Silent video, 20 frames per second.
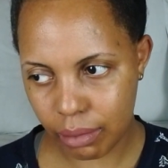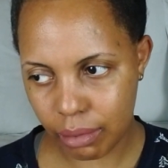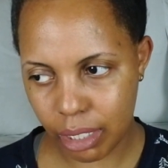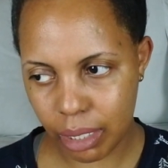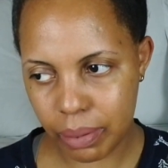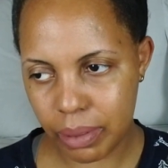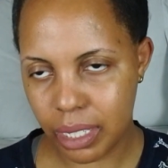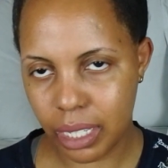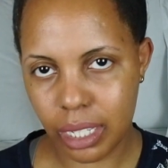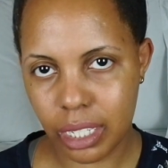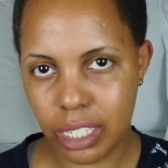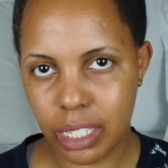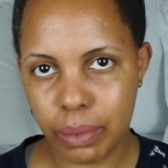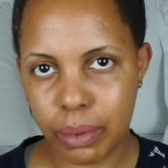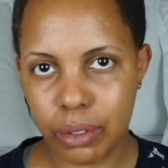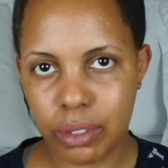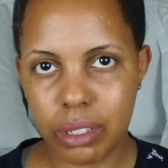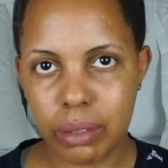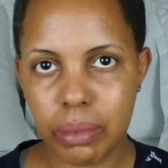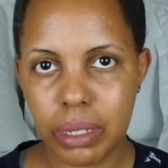lipstick is
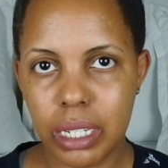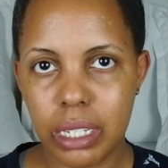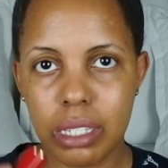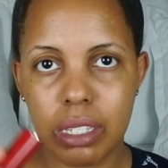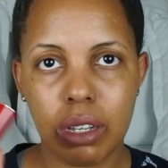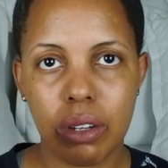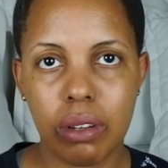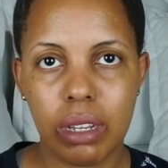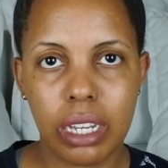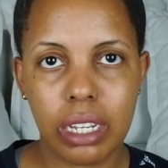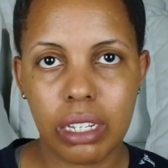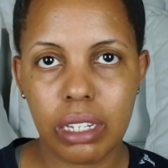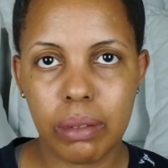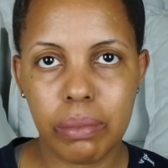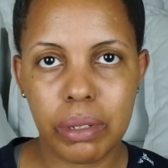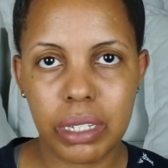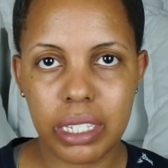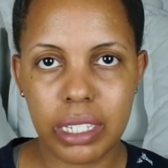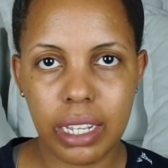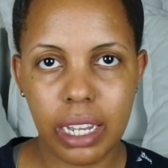supposed to be. So it
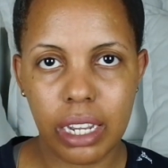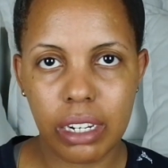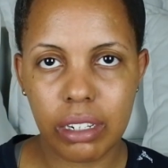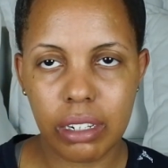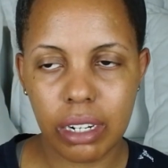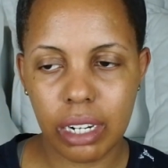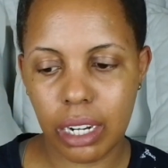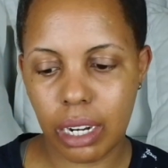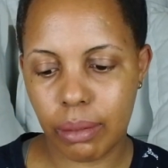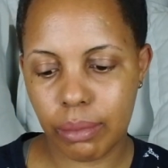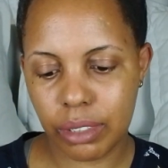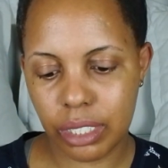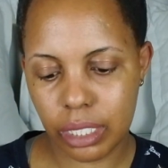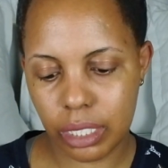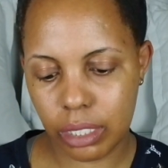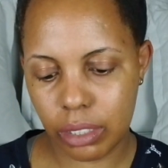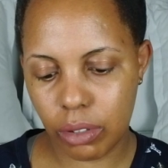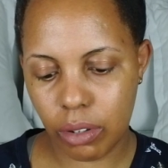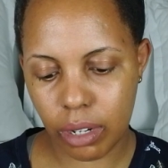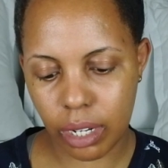could be standard and I'm
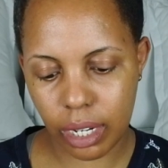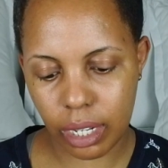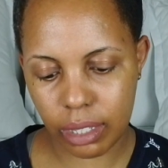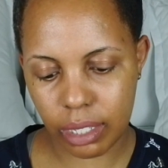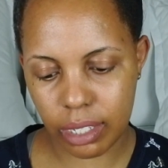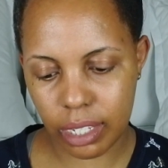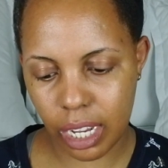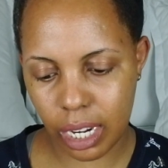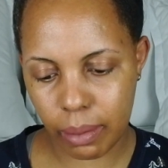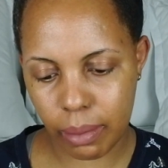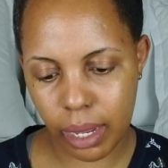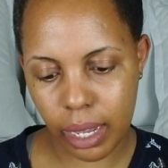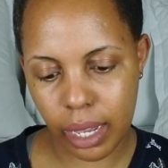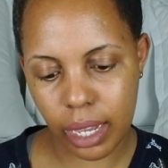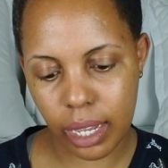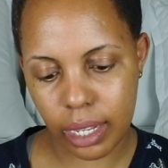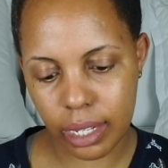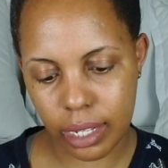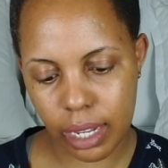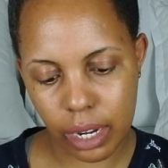just talking out the side of my
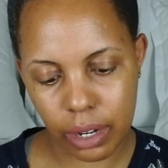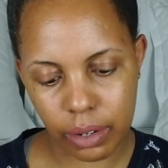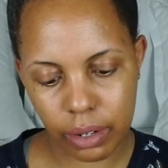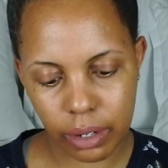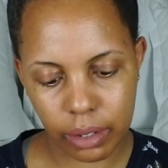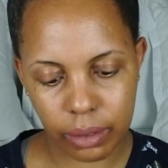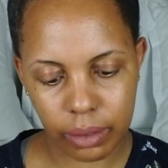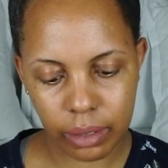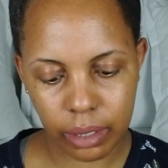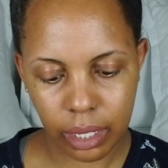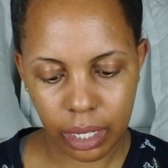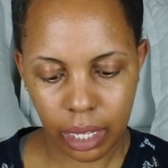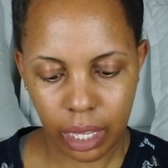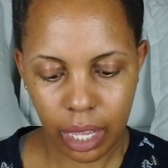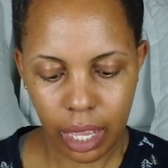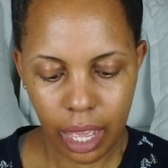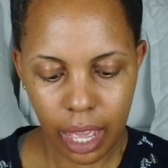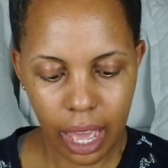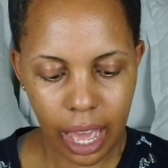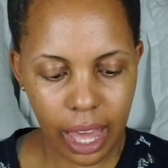ass. I don't know.
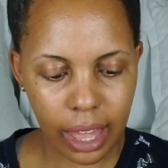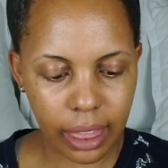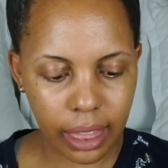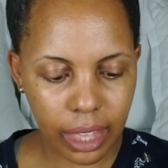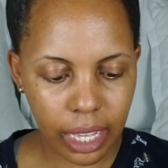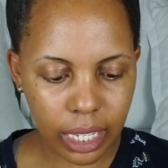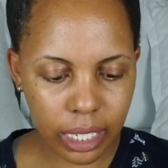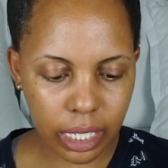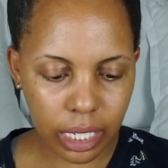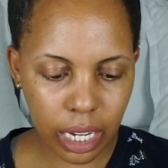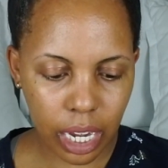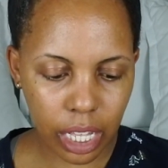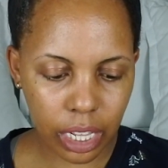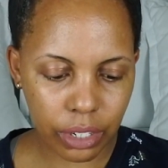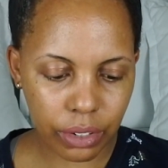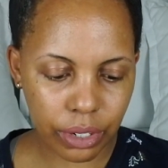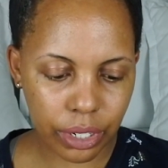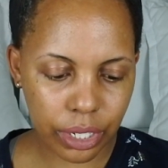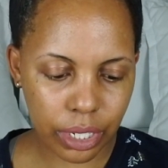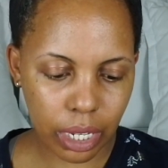And this
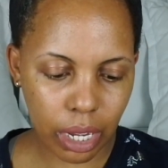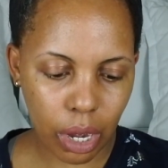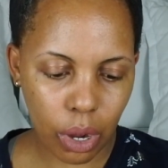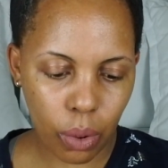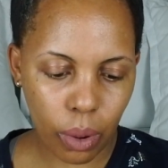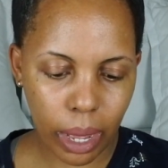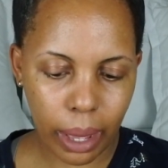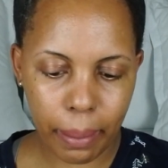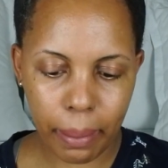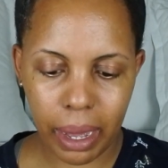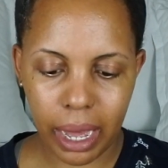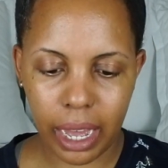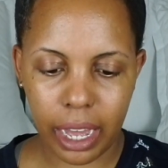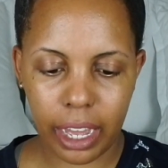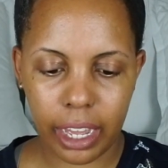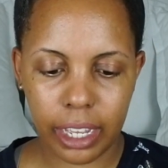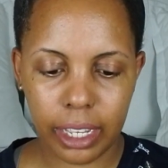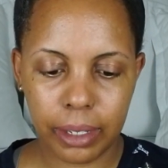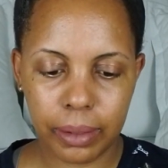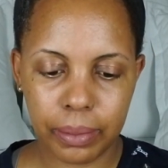color is
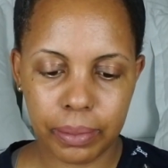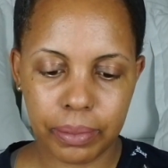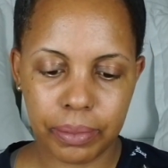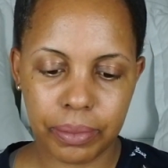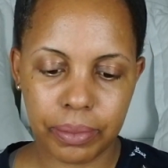OMI.